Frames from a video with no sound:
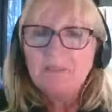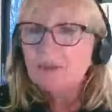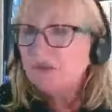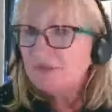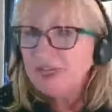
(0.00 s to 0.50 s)

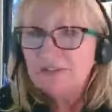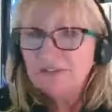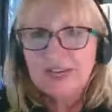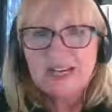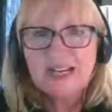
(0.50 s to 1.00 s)
beautiful
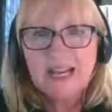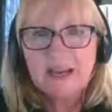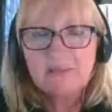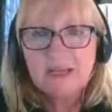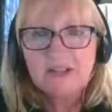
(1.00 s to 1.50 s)
evening
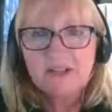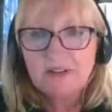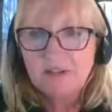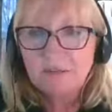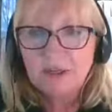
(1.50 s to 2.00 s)
um, in
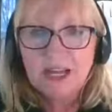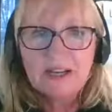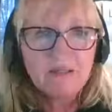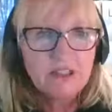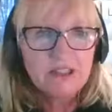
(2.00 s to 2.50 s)
Stratford upon
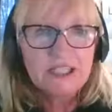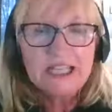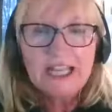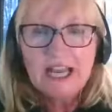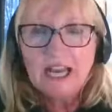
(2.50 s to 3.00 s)
Avon.
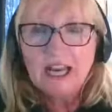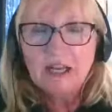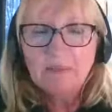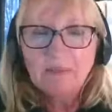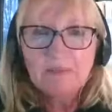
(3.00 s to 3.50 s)

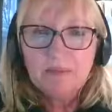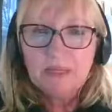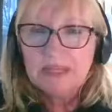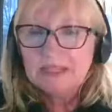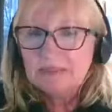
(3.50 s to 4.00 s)
Um,
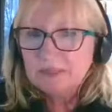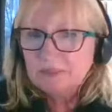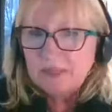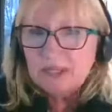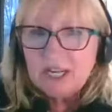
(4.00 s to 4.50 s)
it's it's
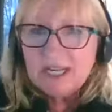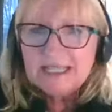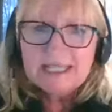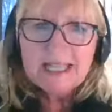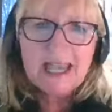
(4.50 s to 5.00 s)
been chilly
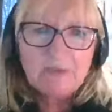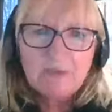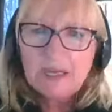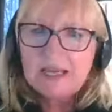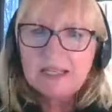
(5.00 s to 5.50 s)
today,
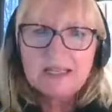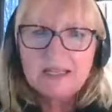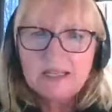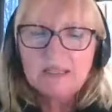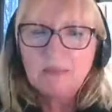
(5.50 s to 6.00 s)
but it's
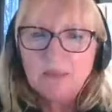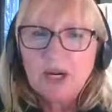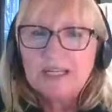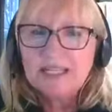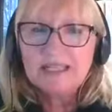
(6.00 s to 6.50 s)
still
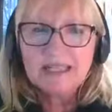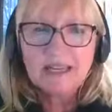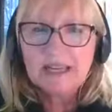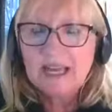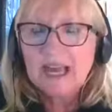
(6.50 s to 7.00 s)
bright and
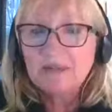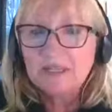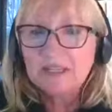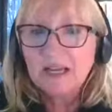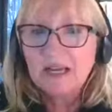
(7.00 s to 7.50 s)
sunny, and
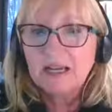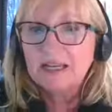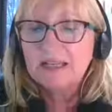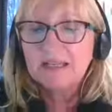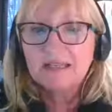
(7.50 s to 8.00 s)
the
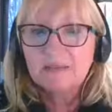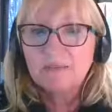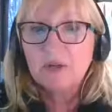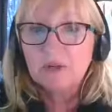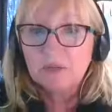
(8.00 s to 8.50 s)
sky is as
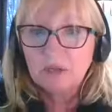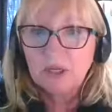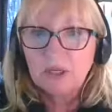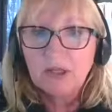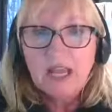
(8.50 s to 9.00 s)
blue as
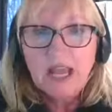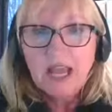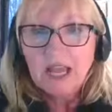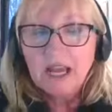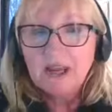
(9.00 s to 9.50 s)
blue.
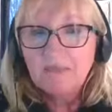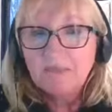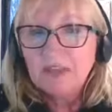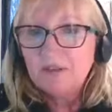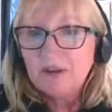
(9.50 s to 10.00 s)

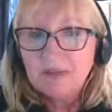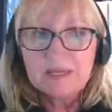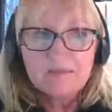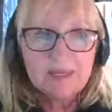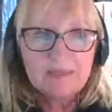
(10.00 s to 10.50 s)
Um, in fact,
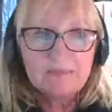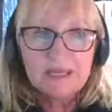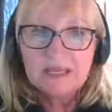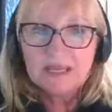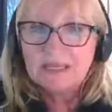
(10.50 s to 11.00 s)
my, my
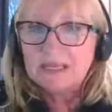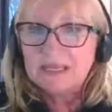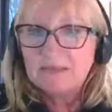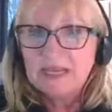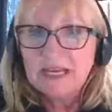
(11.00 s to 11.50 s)
my son said
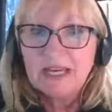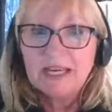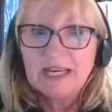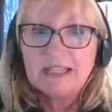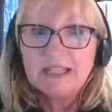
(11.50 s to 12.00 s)
to me
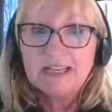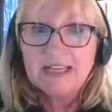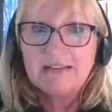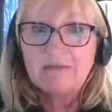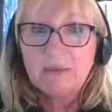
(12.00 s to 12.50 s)
earlier that
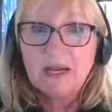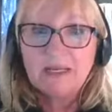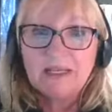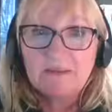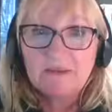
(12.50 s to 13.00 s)
it
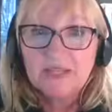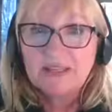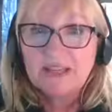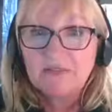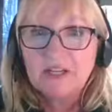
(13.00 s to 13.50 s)
reminded him of
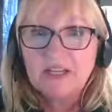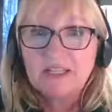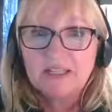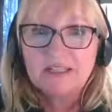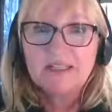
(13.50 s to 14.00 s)
South Africa
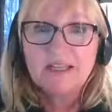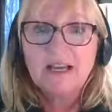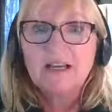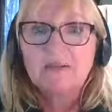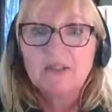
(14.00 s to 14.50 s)
because the
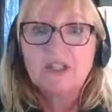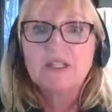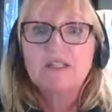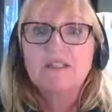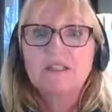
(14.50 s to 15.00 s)
sky was
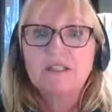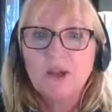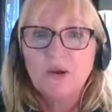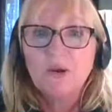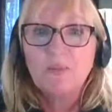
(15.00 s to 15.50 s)
just
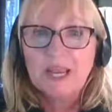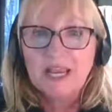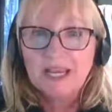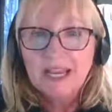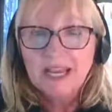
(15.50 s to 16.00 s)
so
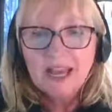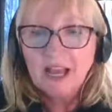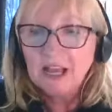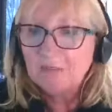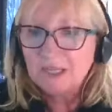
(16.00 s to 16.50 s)
big,
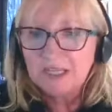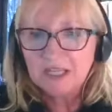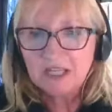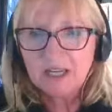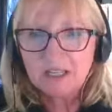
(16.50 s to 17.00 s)
um,
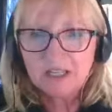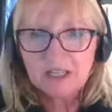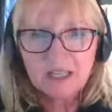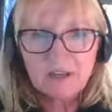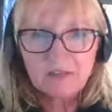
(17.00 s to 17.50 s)
such a
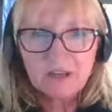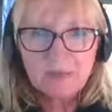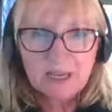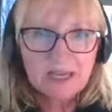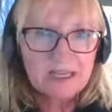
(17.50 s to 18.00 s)
such a lovely
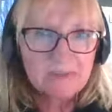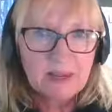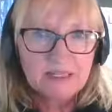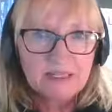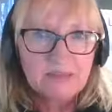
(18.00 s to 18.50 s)
big
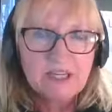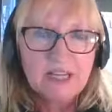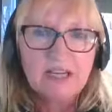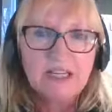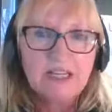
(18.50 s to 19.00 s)
expanse of
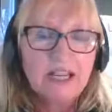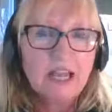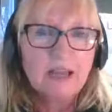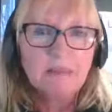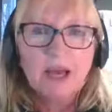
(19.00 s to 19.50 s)
sky,
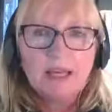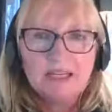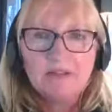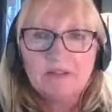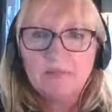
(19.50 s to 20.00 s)
um,
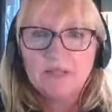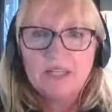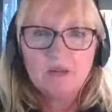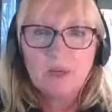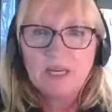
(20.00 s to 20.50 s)

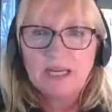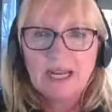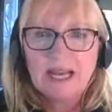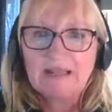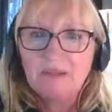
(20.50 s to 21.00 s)
uninterrupted by
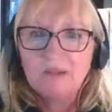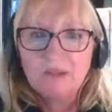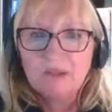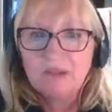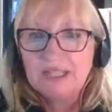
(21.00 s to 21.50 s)
cloud
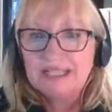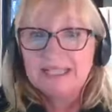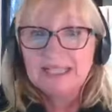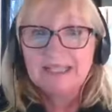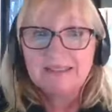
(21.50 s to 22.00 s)
or anything